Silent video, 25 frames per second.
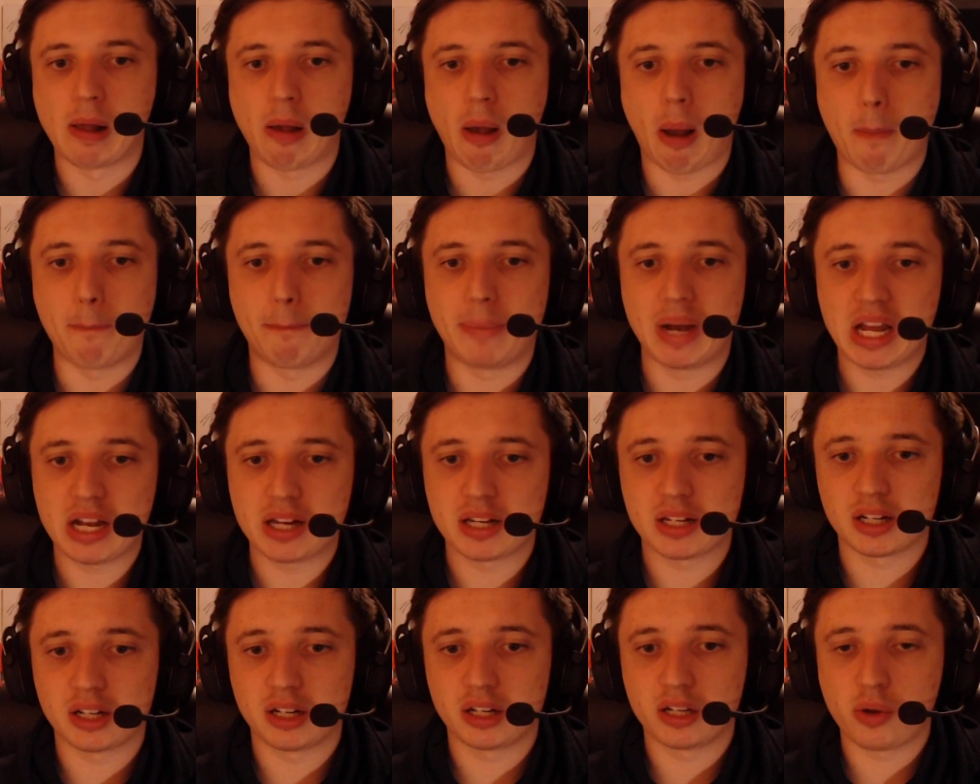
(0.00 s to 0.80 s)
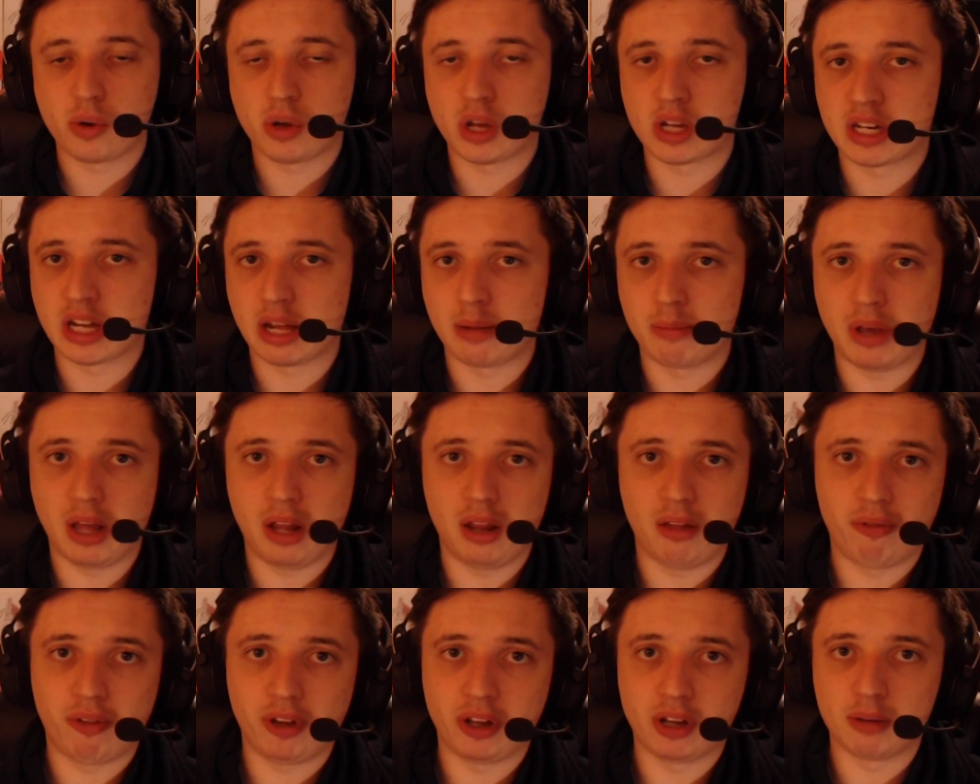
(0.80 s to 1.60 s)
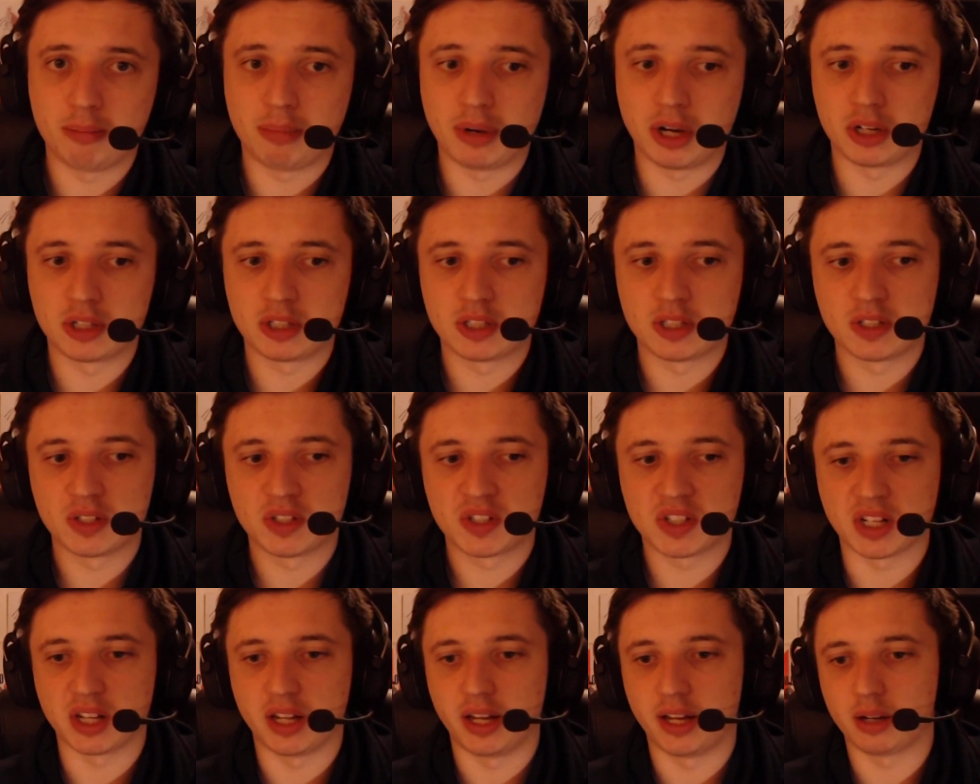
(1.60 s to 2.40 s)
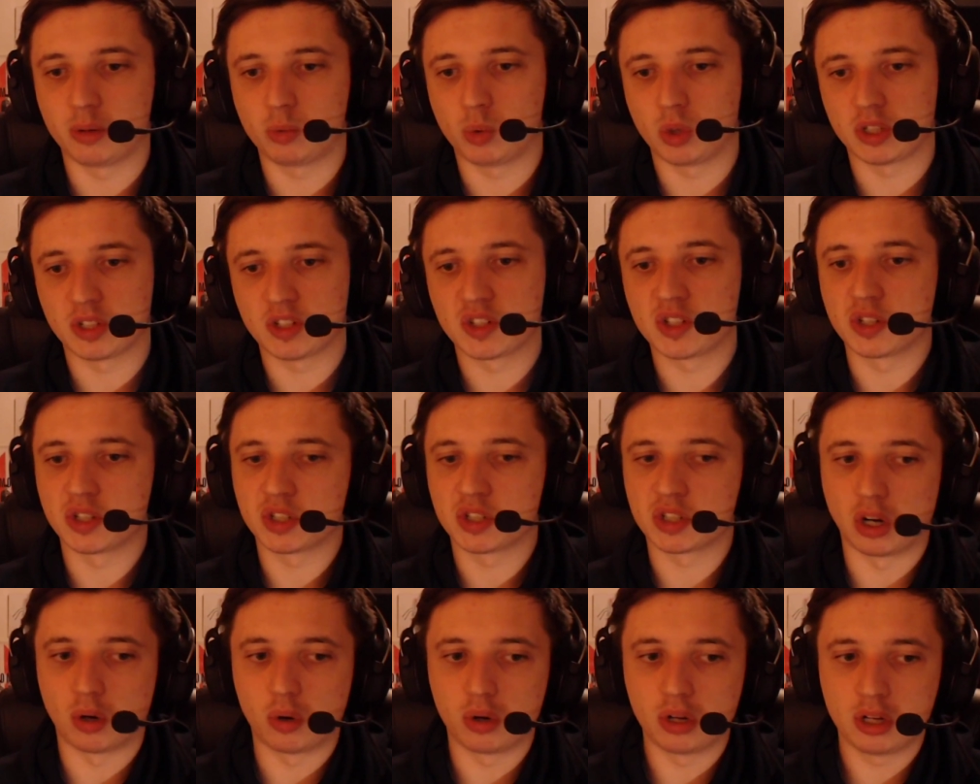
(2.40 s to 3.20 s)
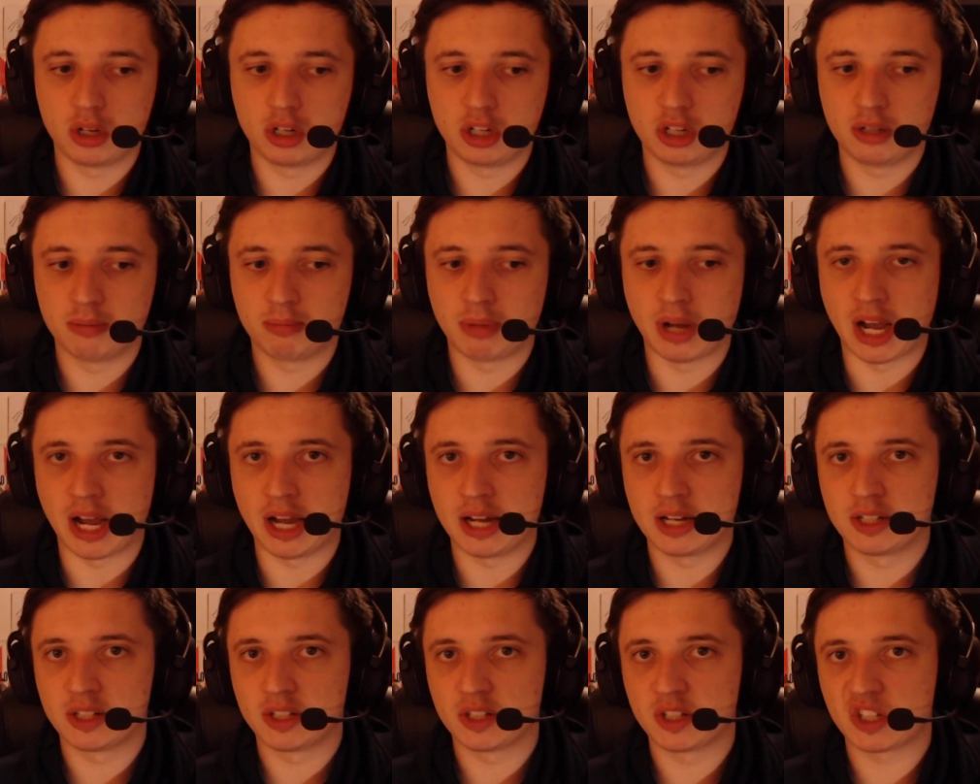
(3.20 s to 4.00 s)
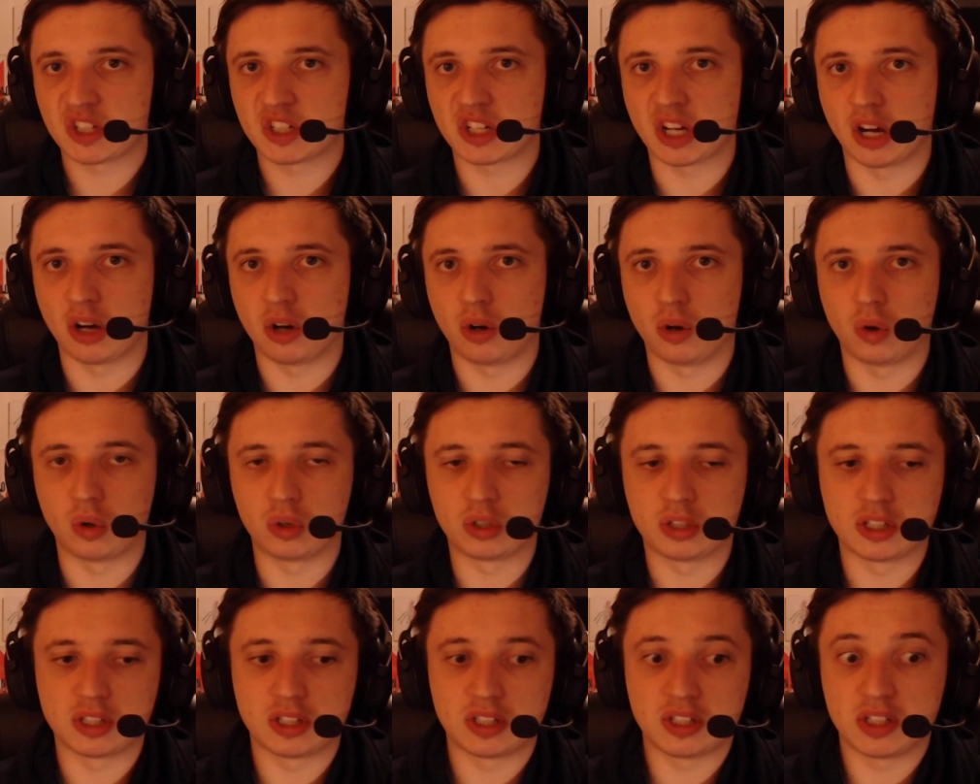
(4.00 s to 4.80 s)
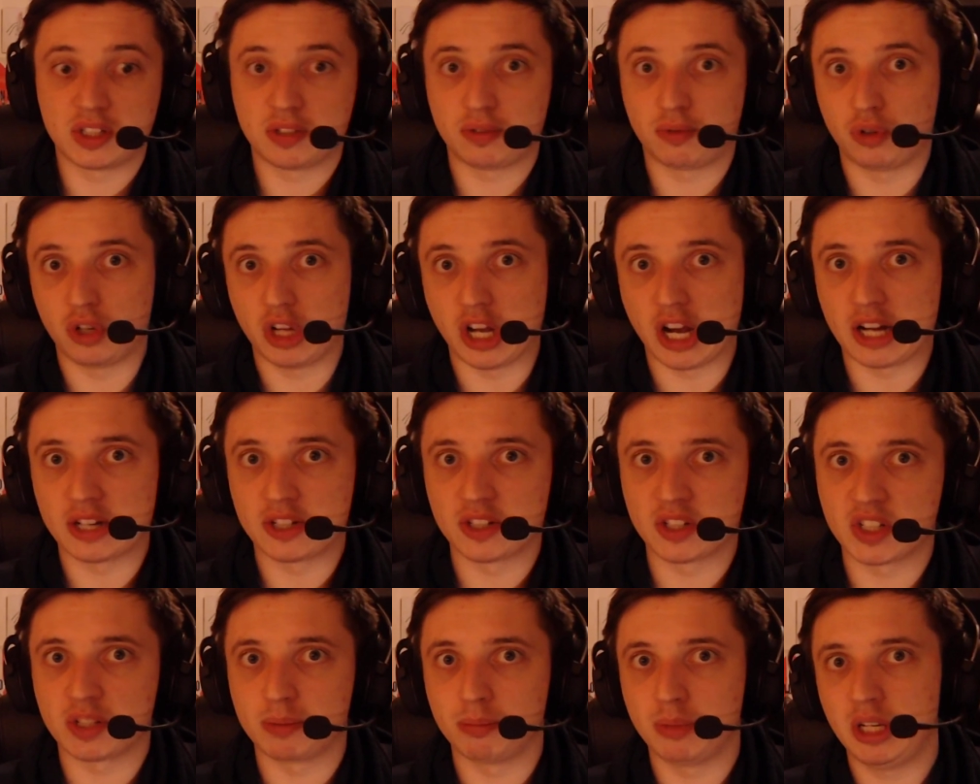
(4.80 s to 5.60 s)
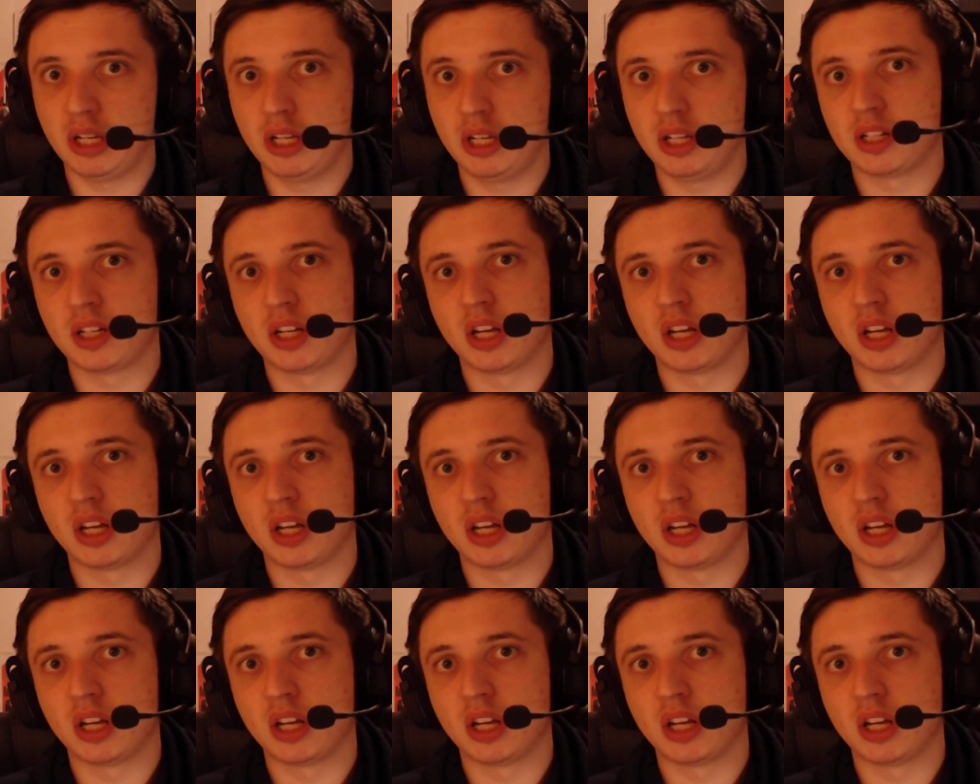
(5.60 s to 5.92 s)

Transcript: But you can tell me anything about this, like what's the story behind this, how did these three artists meet,